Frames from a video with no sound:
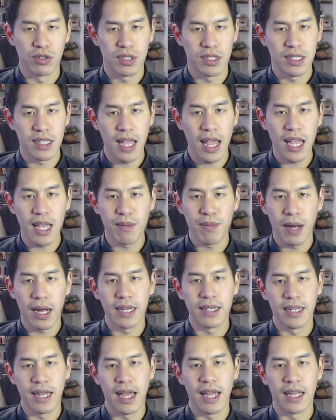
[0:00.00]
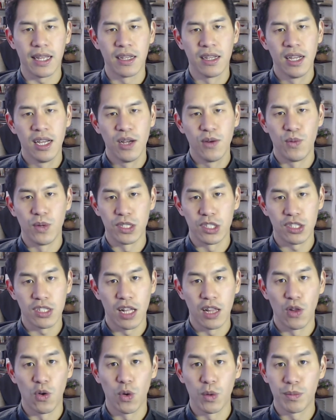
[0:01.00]
day by day which the
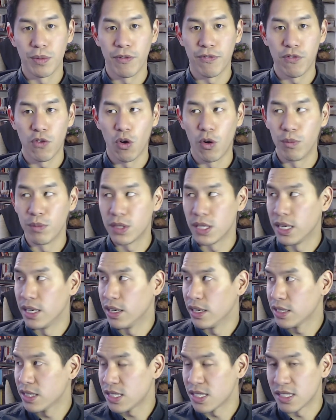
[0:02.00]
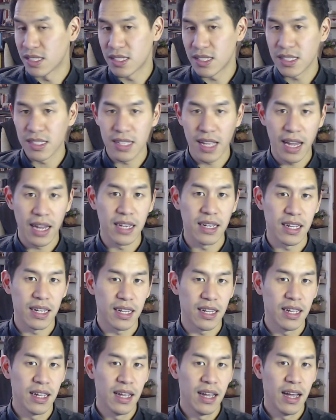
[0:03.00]
Lord performs in sustaining,
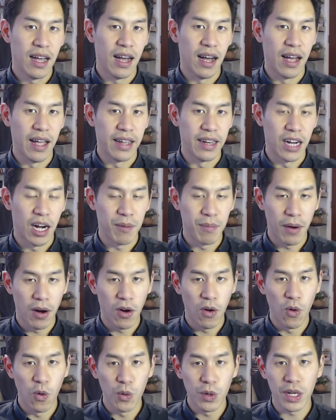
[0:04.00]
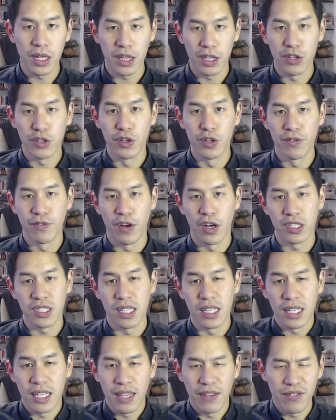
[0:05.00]
in upholding the universe, in
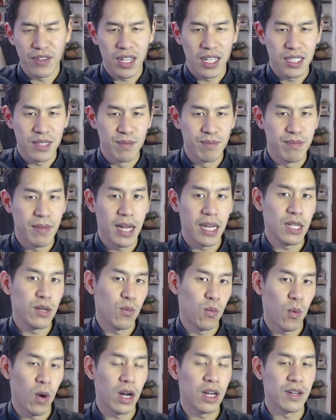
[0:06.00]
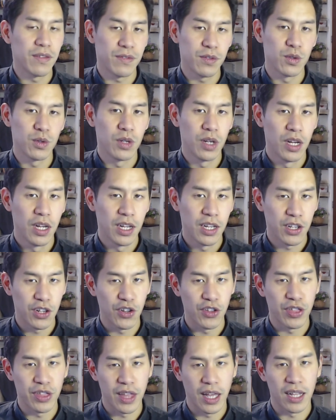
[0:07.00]
giving us many wonderful
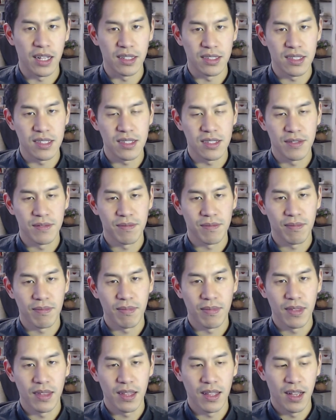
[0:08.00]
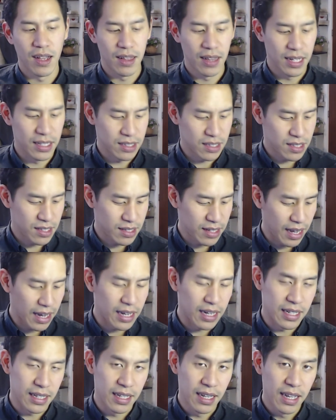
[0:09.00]
good things. Let's
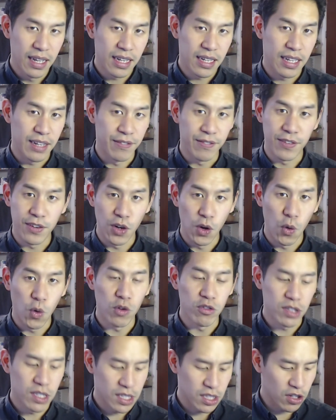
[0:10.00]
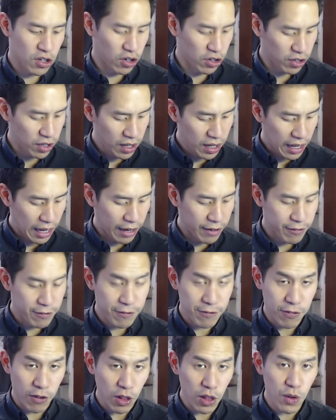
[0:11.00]
daily give glory to God and
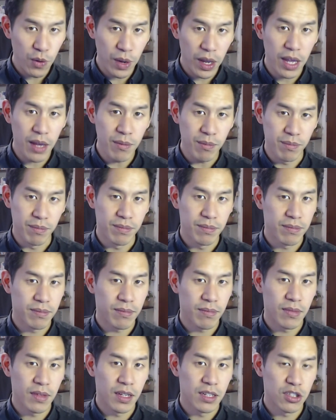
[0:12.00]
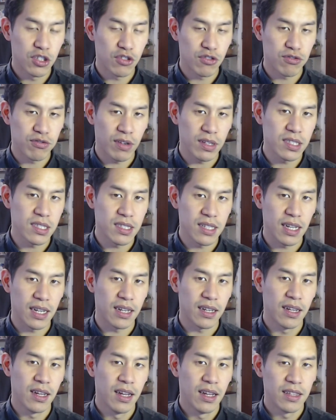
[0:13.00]
follow him, trusting
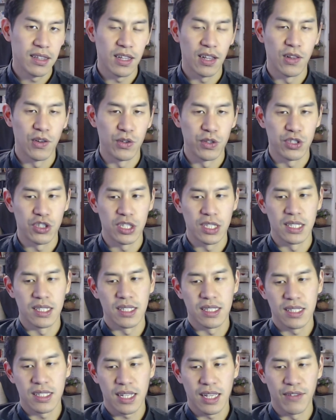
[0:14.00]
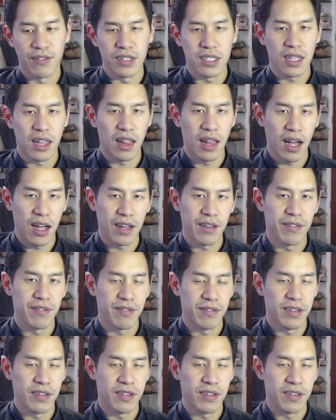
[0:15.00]
the Lord Jesus to give us life,